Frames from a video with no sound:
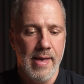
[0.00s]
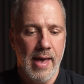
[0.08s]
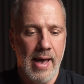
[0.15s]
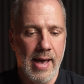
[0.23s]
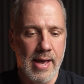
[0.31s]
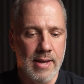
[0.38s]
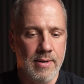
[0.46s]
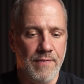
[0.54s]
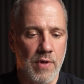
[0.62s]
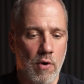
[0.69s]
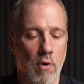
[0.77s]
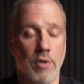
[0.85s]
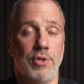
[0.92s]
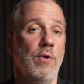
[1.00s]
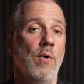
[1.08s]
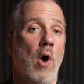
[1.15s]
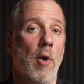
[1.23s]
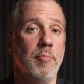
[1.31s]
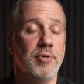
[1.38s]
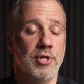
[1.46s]
And there are two
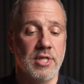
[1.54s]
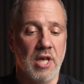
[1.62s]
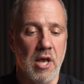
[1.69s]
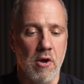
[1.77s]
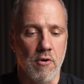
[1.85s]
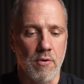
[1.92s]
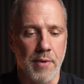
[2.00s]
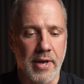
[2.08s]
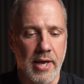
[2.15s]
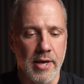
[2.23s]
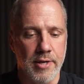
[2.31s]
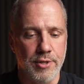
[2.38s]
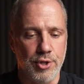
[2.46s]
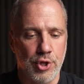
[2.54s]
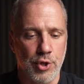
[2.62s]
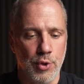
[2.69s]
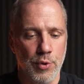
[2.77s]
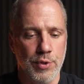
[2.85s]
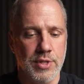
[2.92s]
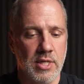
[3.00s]
options here. We can
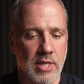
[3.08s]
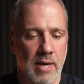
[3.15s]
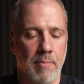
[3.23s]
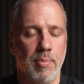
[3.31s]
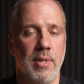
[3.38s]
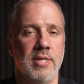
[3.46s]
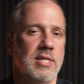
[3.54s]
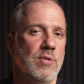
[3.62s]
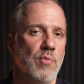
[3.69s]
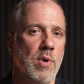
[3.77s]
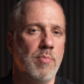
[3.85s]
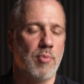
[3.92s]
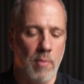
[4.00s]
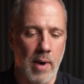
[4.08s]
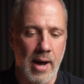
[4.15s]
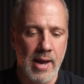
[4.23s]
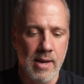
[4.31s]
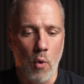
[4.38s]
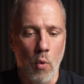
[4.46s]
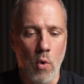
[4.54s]
choose the templates that we
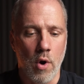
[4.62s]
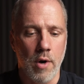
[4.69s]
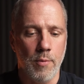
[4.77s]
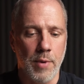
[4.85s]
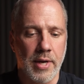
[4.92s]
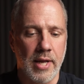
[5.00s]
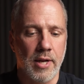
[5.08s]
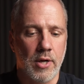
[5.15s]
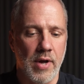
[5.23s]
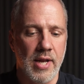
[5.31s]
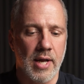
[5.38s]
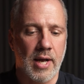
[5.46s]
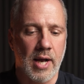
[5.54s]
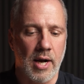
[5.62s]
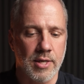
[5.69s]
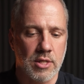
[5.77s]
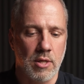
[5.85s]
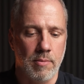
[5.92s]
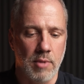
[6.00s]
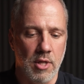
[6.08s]
provide, or we can create a
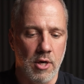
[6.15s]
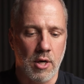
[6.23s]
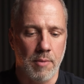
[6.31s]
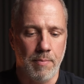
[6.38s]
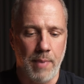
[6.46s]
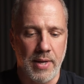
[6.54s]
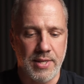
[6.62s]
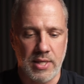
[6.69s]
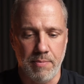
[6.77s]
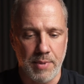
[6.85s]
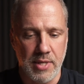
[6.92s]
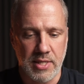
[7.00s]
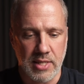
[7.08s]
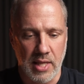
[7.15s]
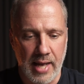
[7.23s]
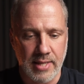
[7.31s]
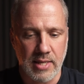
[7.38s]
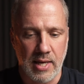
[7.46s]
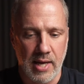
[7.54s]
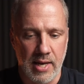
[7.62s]
custom look by simply
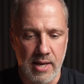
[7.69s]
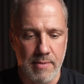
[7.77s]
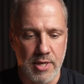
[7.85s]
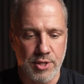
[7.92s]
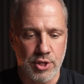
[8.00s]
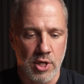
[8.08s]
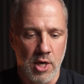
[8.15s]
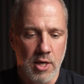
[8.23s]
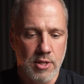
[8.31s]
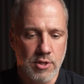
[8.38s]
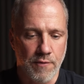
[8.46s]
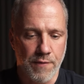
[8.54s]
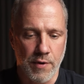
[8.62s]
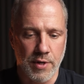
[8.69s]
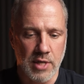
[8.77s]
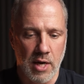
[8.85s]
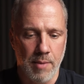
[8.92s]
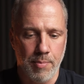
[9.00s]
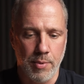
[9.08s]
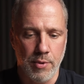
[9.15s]
selecting an image. So for
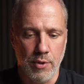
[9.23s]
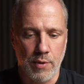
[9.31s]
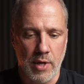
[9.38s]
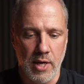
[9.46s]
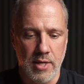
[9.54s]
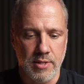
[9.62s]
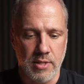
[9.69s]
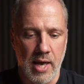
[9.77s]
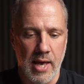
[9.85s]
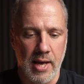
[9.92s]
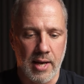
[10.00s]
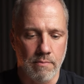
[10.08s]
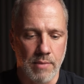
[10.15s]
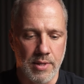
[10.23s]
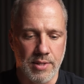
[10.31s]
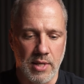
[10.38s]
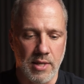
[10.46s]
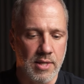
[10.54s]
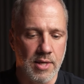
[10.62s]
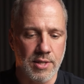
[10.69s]
example, you can take, let's say,
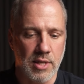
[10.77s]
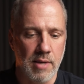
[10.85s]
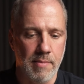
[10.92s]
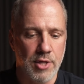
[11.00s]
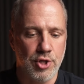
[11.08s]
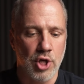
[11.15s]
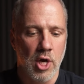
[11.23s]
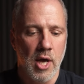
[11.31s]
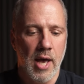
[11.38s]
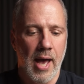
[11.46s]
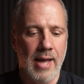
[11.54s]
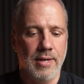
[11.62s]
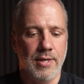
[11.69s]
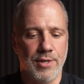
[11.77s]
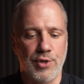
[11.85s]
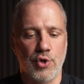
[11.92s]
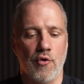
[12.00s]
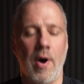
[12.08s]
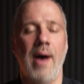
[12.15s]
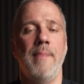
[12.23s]
this image and
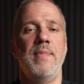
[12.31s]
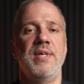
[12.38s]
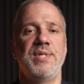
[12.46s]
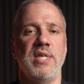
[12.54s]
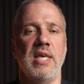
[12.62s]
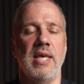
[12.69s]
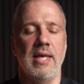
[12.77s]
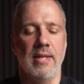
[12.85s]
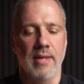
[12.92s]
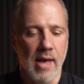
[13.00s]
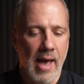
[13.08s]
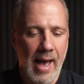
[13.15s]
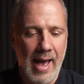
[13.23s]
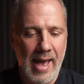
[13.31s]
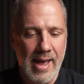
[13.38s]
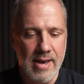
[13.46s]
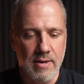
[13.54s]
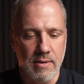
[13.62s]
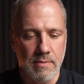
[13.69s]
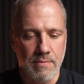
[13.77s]
describe the scene
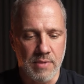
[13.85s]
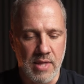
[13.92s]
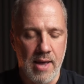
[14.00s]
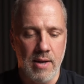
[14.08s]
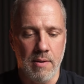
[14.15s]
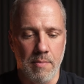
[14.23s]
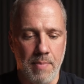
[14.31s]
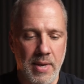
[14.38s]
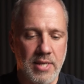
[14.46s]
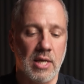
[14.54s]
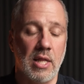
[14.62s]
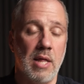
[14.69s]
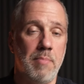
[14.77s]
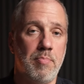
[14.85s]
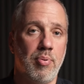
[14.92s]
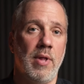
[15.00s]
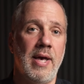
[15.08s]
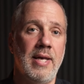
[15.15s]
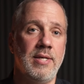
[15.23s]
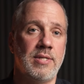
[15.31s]
and then basically
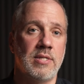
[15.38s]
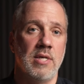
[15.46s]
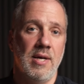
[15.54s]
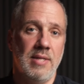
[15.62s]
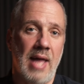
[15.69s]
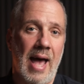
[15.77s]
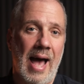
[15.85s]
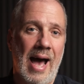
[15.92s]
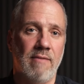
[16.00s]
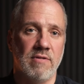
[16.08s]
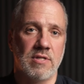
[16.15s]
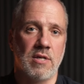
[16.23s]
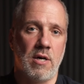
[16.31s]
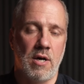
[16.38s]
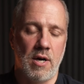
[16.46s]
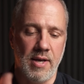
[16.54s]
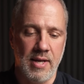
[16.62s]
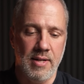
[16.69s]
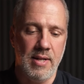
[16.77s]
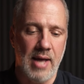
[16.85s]
place the avatar
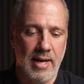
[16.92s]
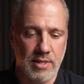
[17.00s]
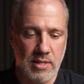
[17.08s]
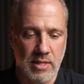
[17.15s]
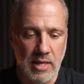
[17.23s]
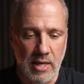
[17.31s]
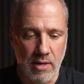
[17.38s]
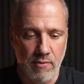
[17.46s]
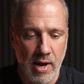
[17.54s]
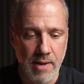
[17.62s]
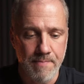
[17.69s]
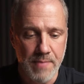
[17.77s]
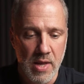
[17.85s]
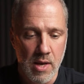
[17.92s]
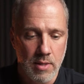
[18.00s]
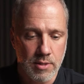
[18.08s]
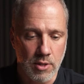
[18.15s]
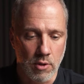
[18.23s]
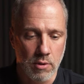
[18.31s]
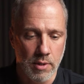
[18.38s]
in that scene, right?
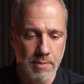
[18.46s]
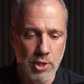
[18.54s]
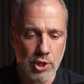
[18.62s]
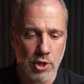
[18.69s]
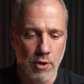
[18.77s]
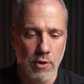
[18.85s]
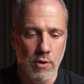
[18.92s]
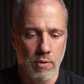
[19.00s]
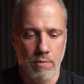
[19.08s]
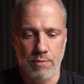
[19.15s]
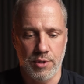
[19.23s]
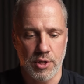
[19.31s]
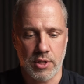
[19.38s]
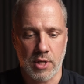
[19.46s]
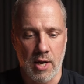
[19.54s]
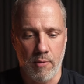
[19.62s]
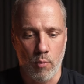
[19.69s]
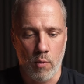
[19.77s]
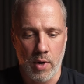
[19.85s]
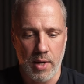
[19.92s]
So let me show you just kind
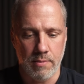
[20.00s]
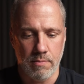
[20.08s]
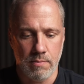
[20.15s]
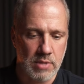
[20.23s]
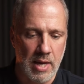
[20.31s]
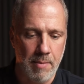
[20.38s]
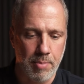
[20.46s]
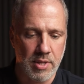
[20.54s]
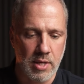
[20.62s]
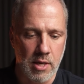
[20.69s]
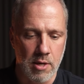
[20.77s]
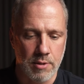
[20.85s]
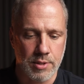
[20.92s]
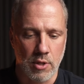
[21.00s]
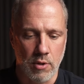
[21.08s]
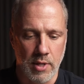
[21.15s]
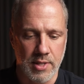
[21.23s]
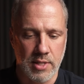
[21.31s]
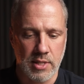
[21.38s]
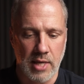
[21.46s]
of one template here. So
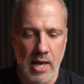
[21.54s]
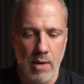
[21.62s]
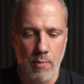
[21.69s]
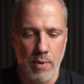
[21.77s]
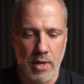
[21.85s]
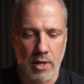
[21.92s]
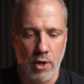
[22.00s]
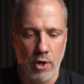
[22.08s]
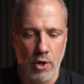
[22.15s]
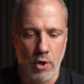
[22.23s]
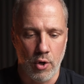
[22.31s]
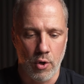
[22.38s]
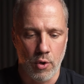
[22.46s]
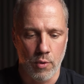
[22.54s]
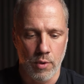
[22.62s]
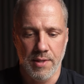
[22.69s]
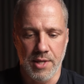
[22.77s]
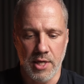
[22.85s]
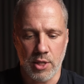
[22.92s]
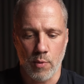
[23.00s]
let's say we go
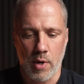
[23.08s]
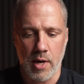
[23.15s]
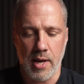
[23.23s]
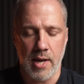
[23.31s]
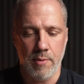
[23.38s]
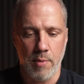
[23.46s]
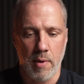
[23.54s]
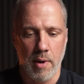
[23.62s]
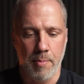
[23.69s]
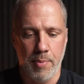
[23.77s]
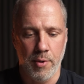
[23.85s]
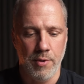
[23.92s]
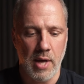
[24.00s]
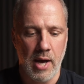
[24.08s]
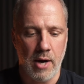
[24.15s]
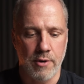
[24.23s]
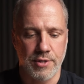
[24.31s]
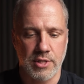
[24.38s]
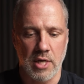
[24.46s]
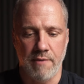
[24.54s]
this one and we want to put
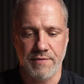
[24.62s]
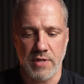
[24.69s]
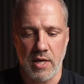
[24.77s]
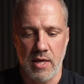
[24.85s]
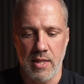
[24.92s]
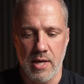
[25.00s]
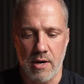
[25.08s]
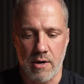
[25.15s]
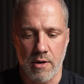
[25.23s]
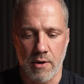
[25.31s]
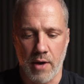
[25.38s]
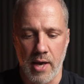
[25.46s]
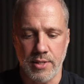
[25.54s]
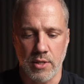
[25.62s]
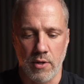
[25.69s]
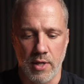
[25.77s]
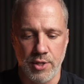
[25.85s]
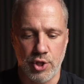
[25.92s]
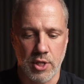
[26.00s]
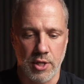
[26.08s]
ourselves in there. Okay, so let's just